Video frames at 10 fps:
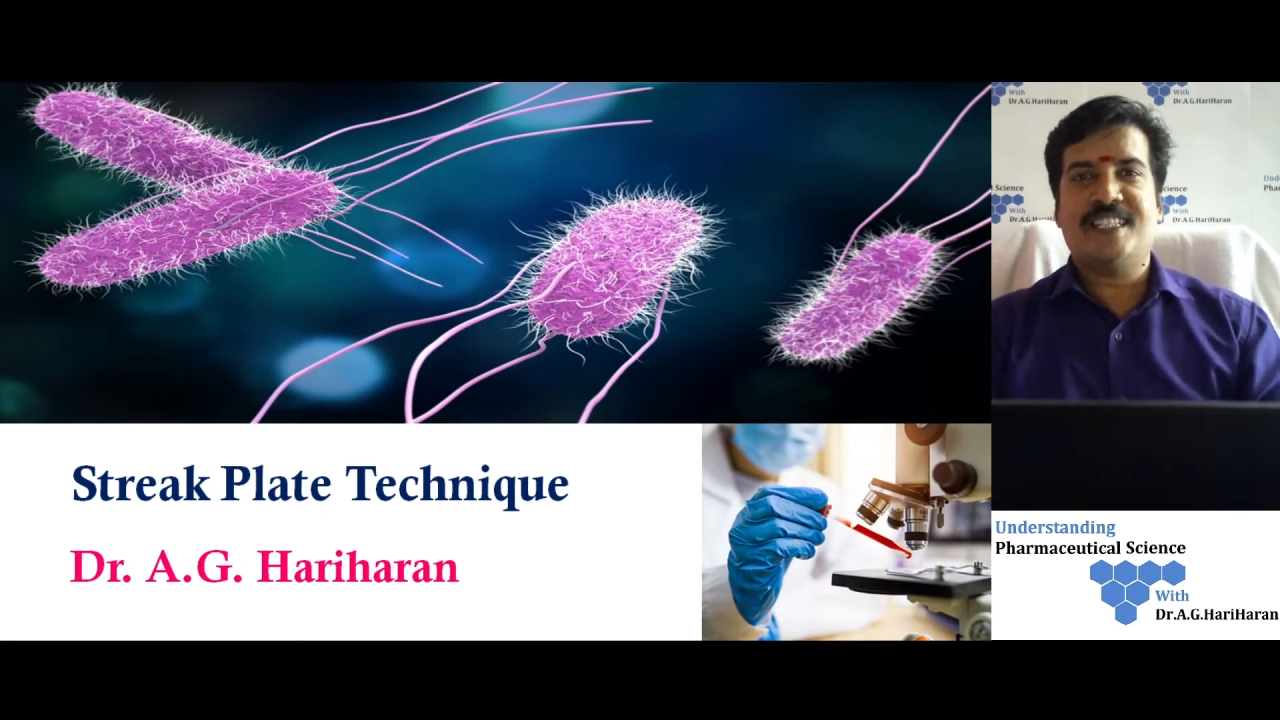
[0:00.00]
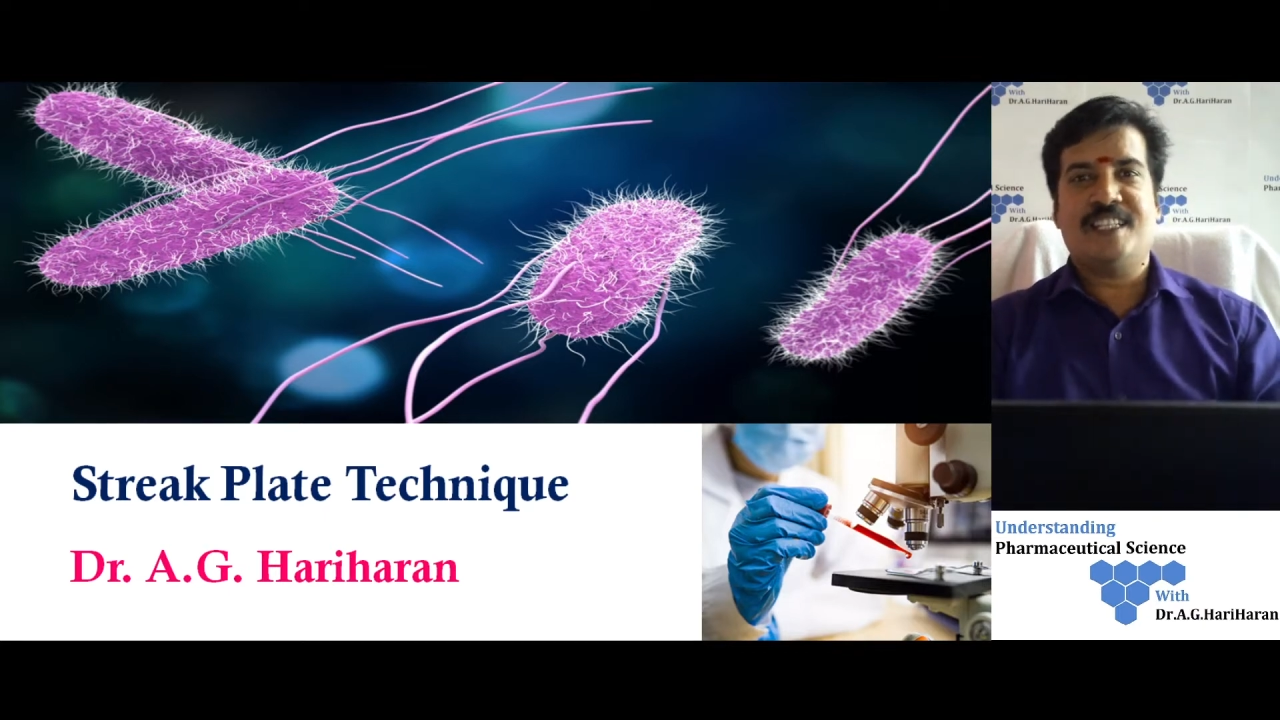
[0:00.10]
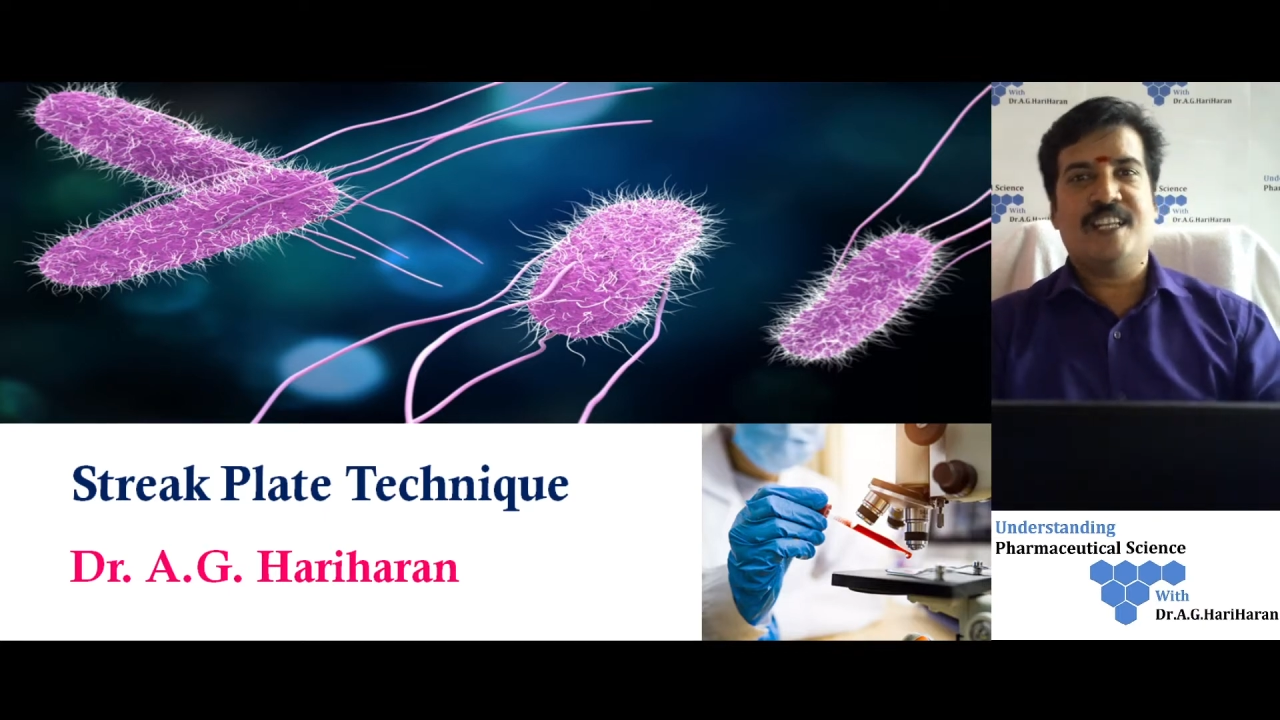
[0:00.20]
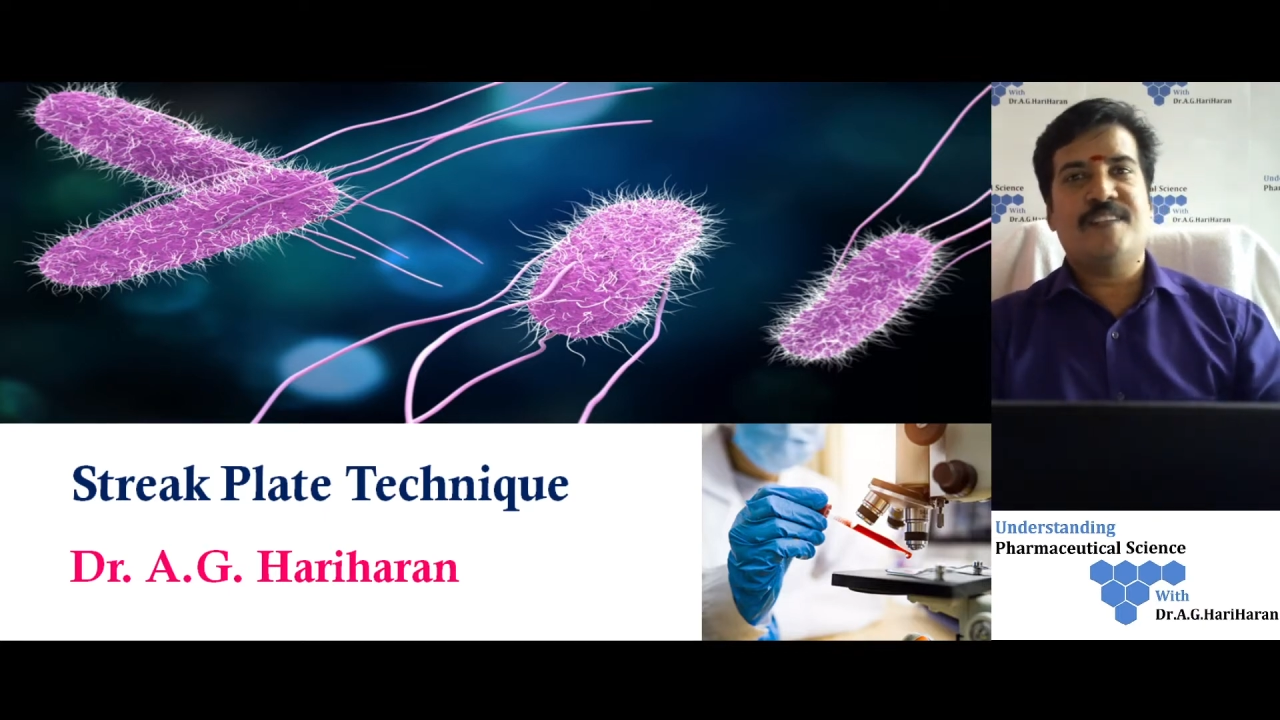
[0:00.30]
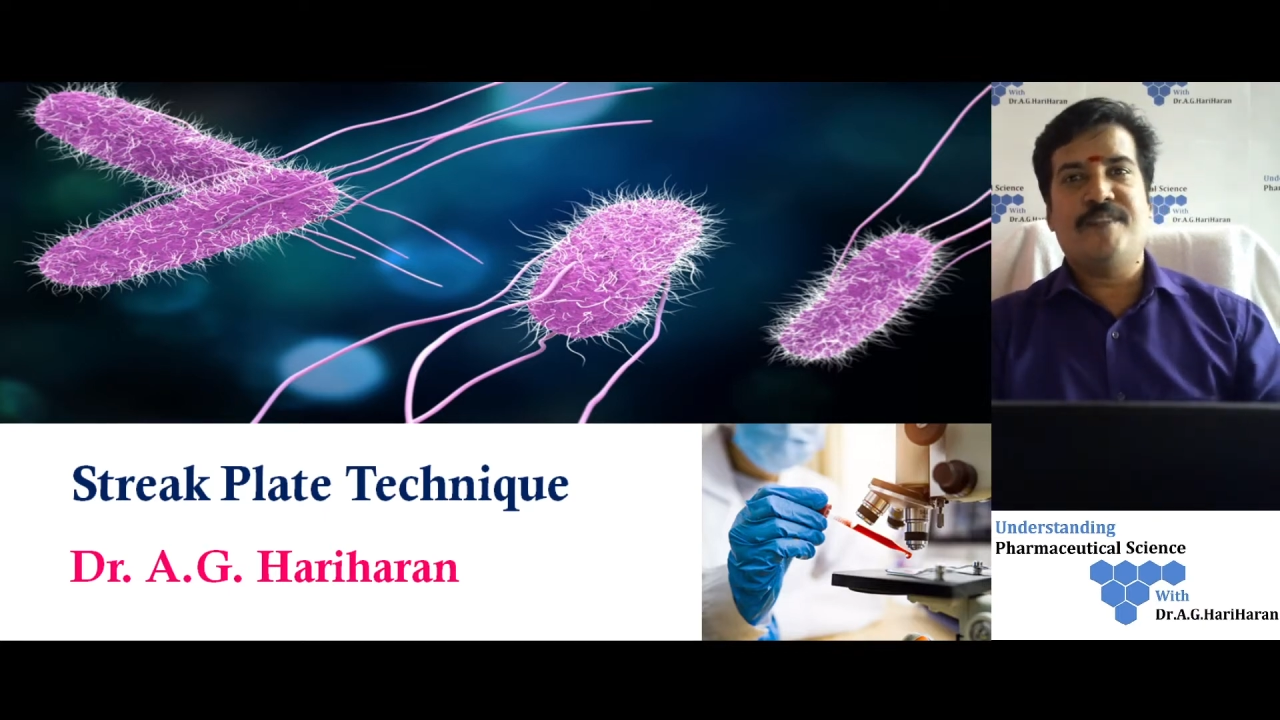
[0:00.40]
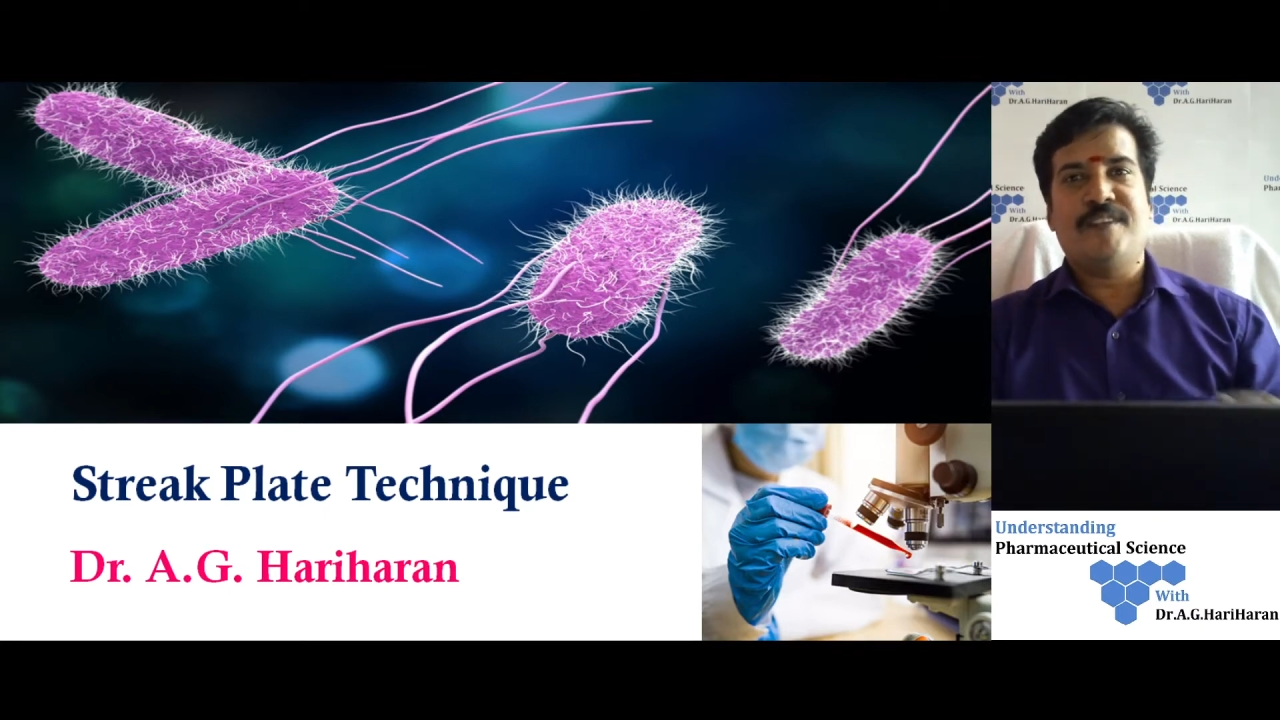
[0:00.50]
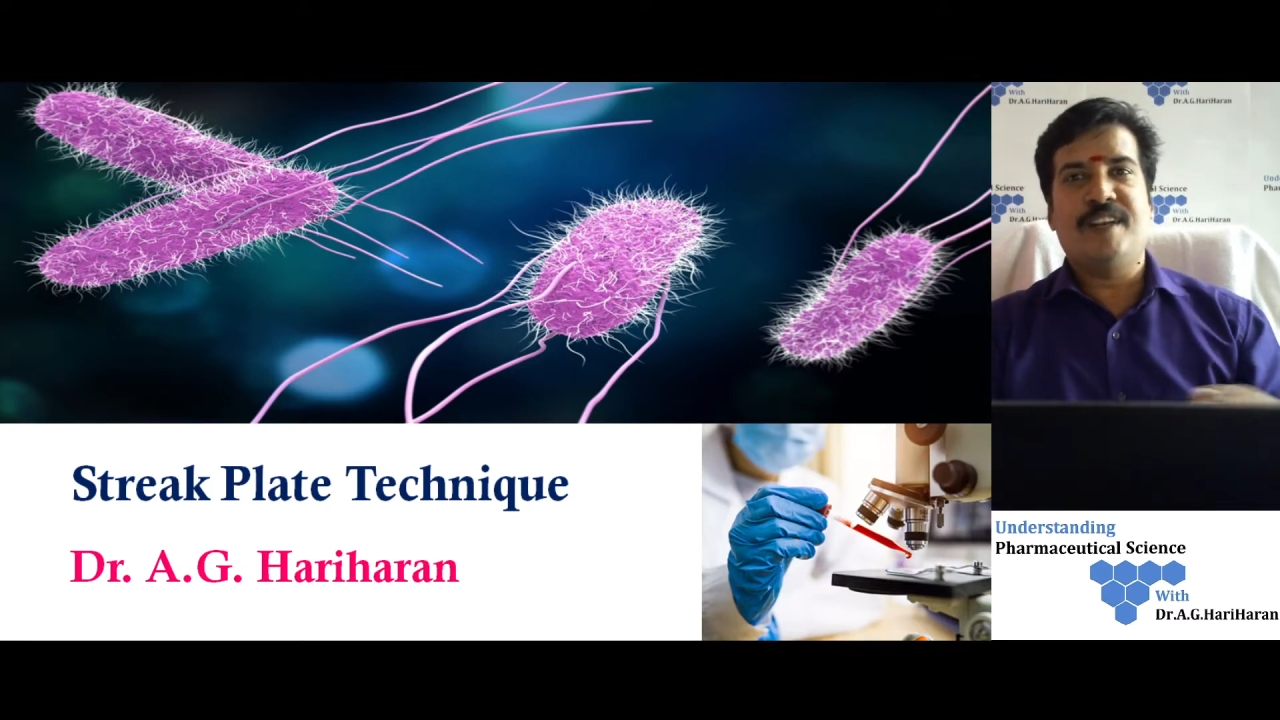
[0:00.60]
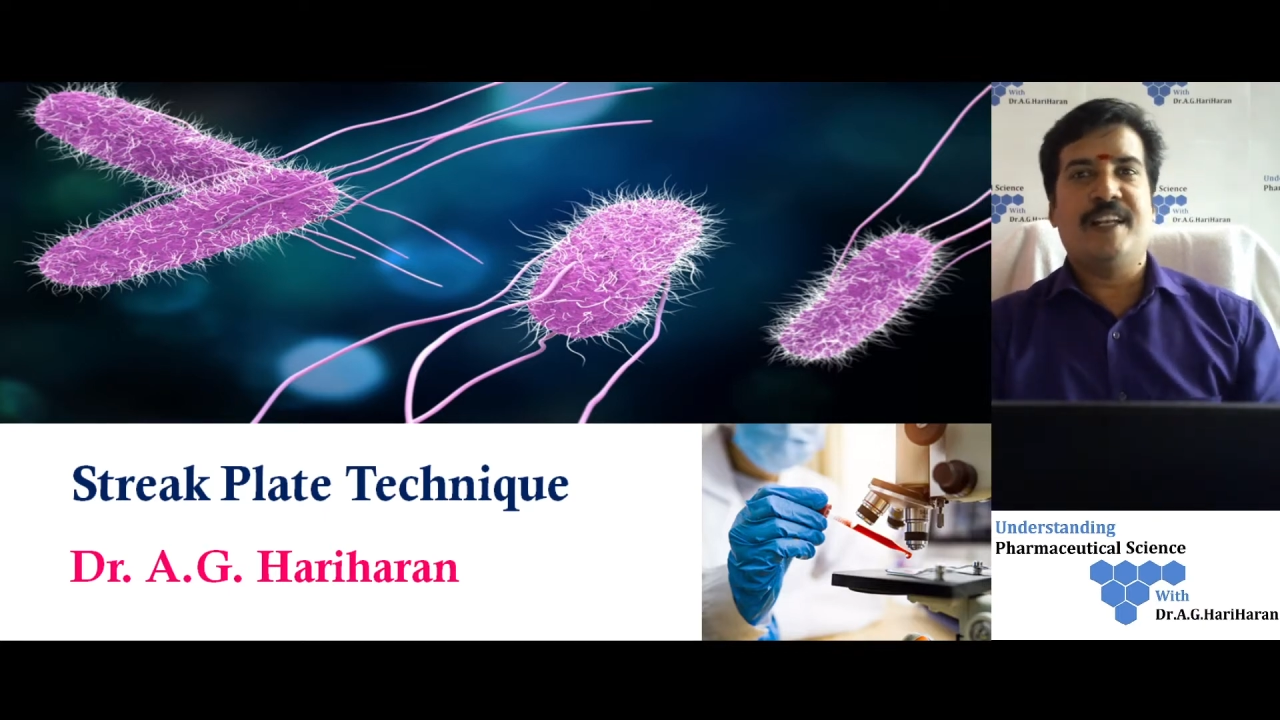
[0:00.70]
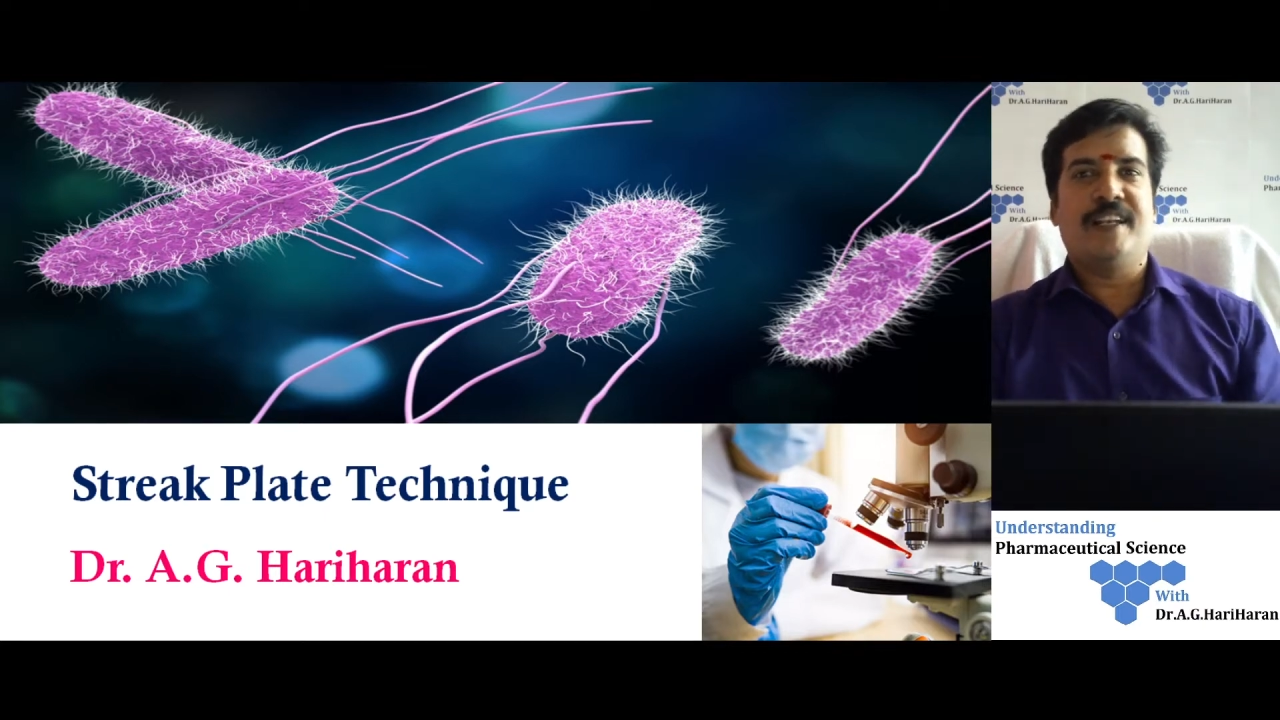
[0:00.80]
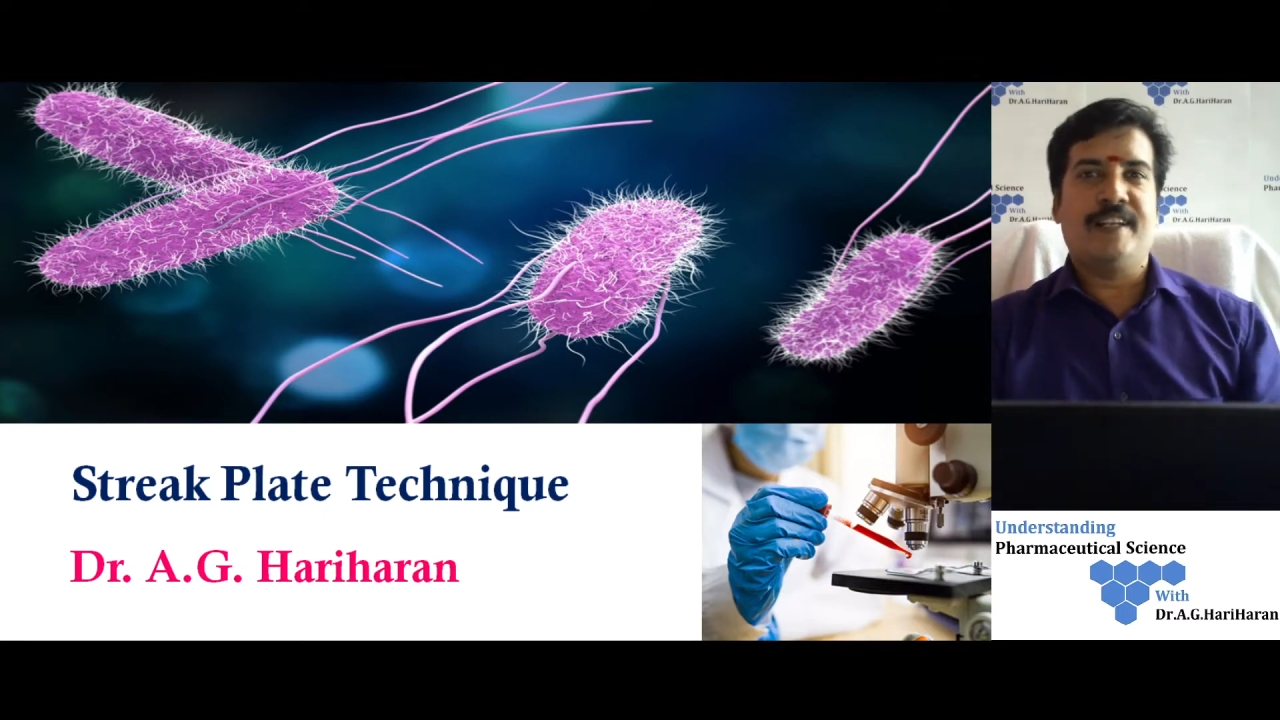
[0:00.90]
stage we will